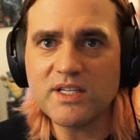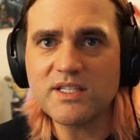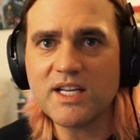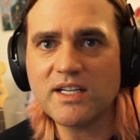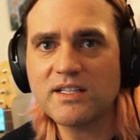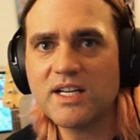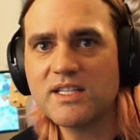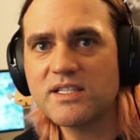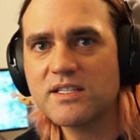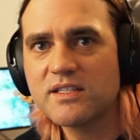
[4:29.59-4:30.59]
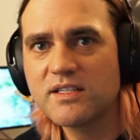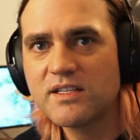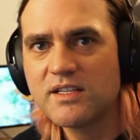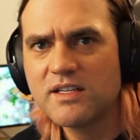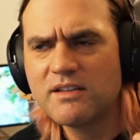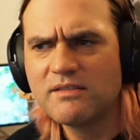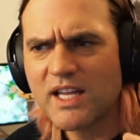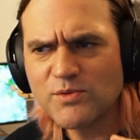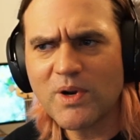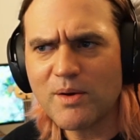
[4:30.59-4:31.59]
That's not, that's,
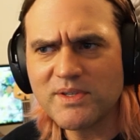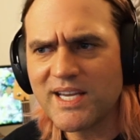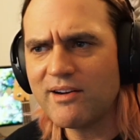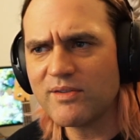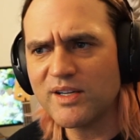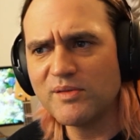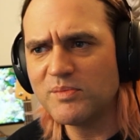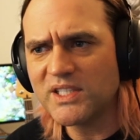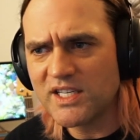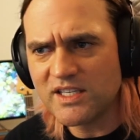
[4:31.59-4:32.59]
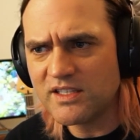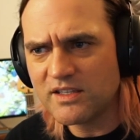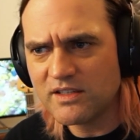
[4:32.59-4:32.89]
that's what I was hearing, but did,